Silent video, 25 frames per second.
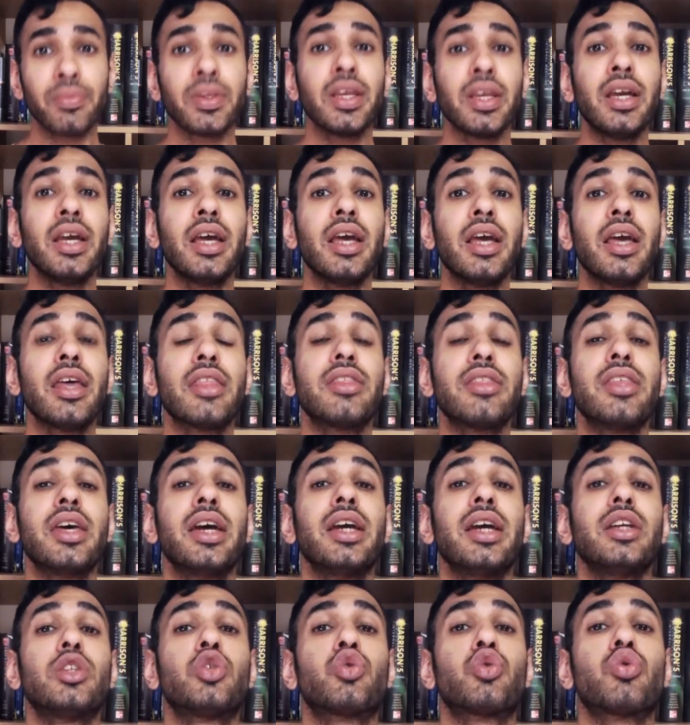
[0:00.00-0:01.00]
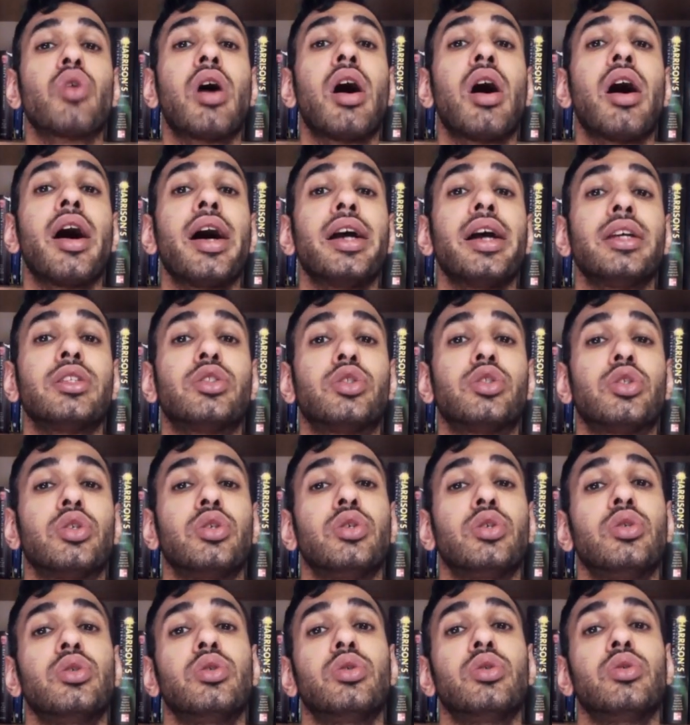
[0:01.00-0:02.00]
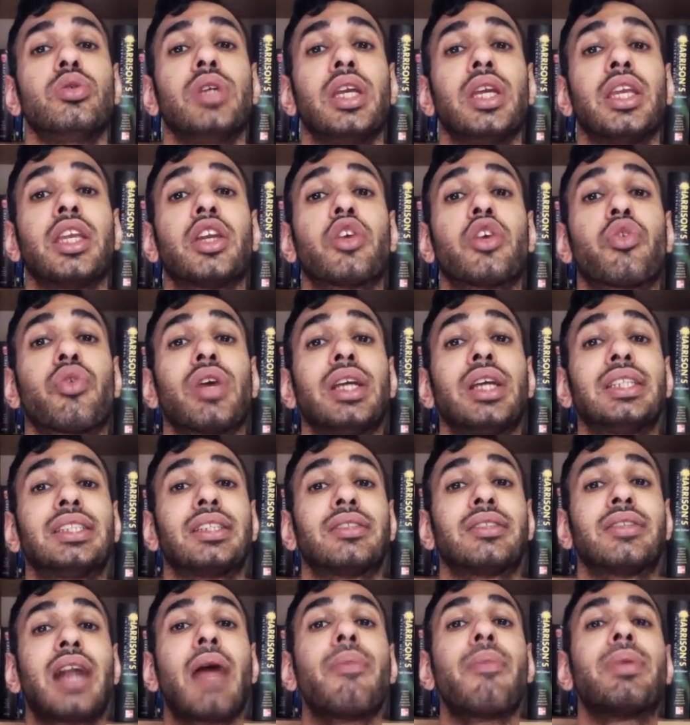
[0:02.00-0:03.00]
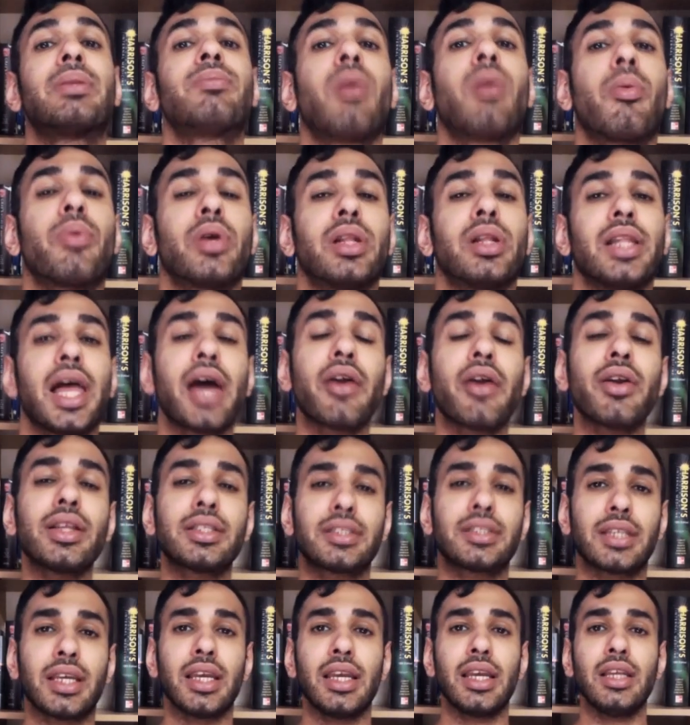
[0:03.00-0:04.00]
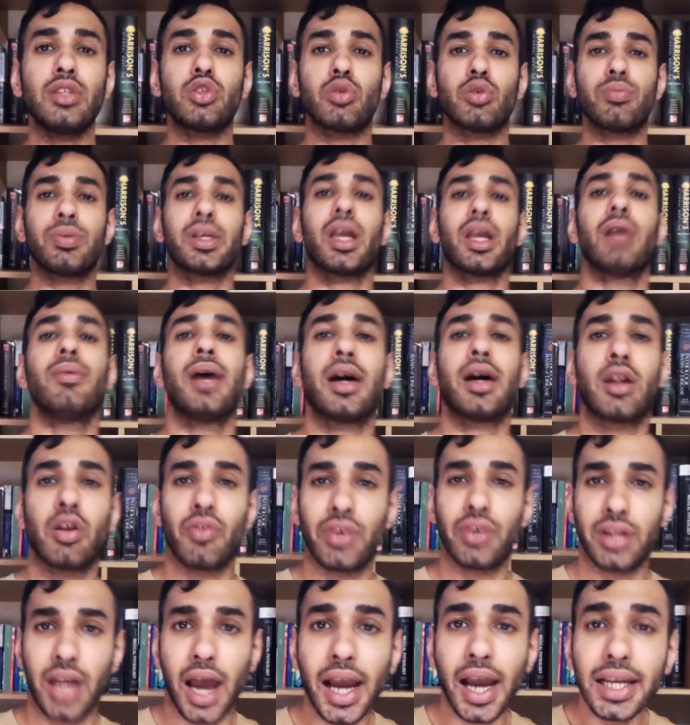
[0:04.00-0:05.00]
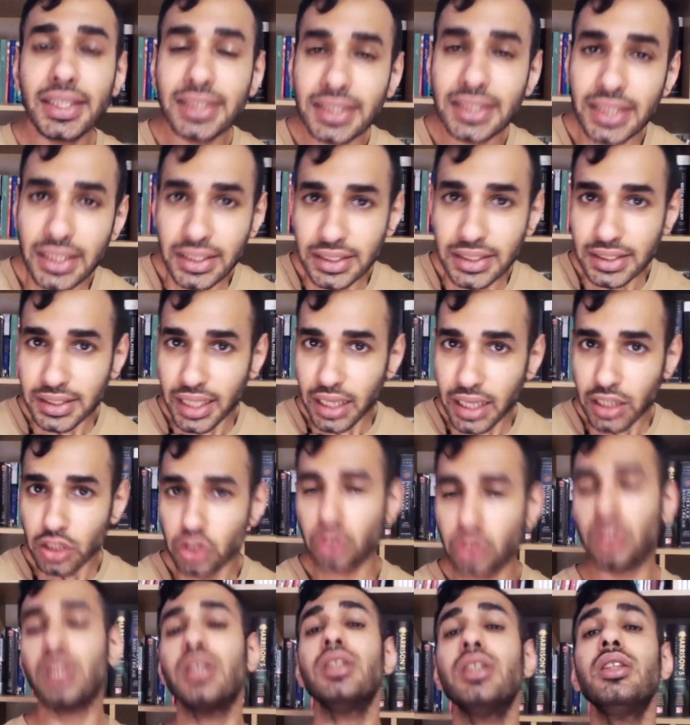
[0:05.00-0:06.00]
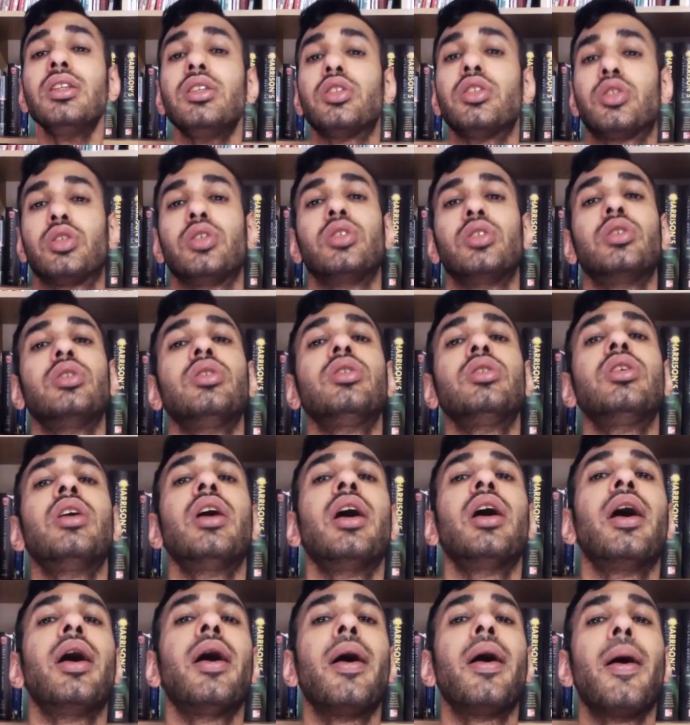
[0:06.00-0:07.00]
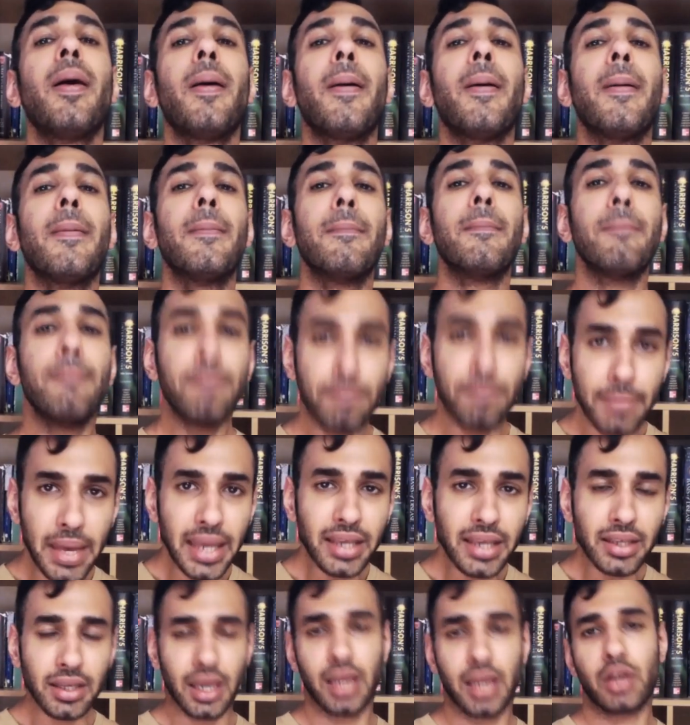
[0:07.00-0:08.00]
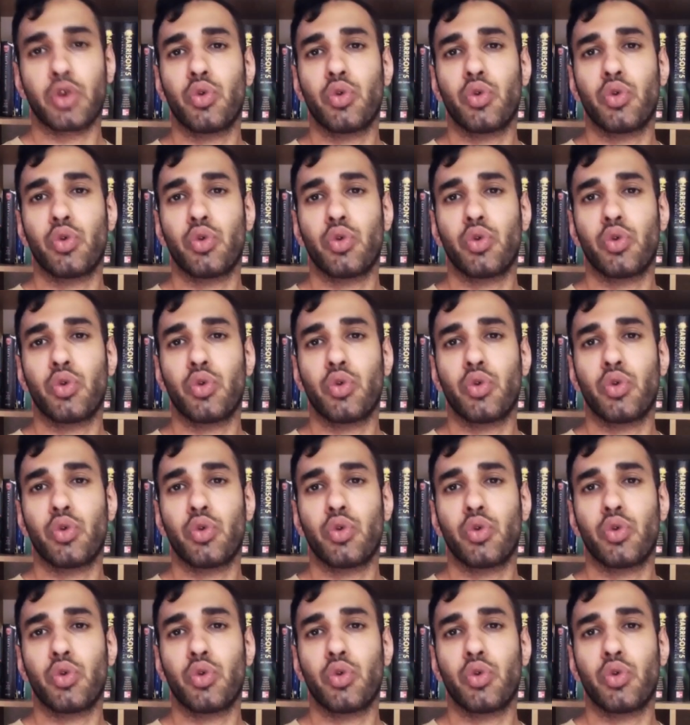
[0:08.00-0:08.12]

they try to increase a rapid popularity, to become an overnight sensation, to make a quick